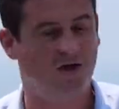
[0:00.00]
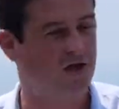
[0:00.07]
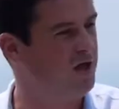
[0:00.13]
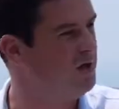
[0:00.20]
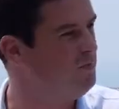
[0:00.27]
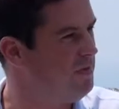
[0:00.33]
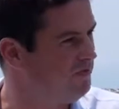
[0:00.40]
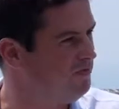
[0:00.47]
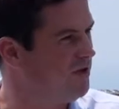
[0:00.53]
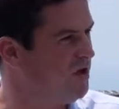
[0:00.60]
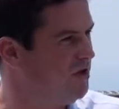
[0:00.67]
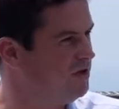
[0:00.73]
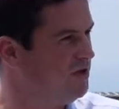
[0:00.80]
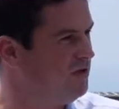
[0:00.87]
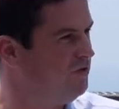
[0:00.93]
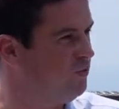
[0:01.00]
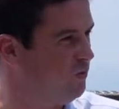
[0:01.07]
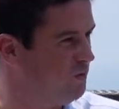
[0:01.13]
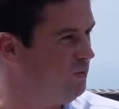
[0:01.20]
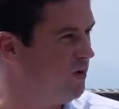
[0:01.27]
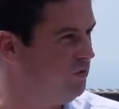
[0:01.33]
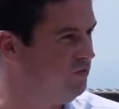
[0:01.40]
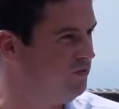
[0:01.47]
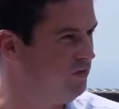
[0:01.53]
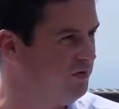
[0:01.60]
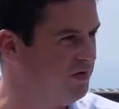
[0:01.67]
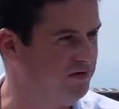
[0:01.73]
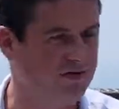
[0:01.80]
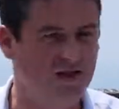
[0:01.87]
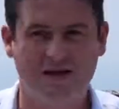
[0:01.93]
Massage in Soi Post
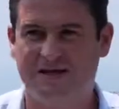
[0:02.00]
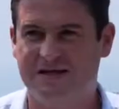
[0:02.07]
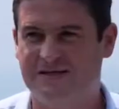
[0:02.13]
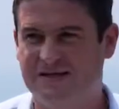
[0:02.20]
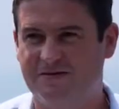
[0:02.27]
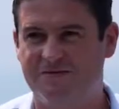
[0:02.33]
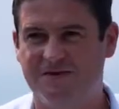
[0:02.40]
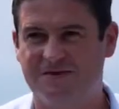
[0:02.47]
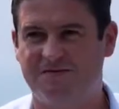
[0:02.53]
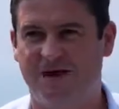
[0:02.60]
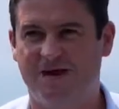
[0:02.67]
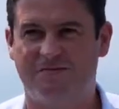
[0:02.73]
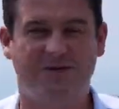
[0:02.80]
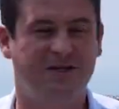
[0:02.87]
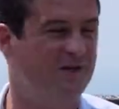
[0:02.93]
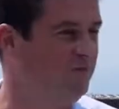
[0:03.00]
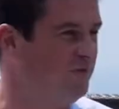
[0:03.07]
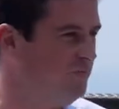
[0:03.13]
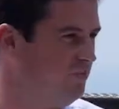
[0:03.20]
Office. 75 minutes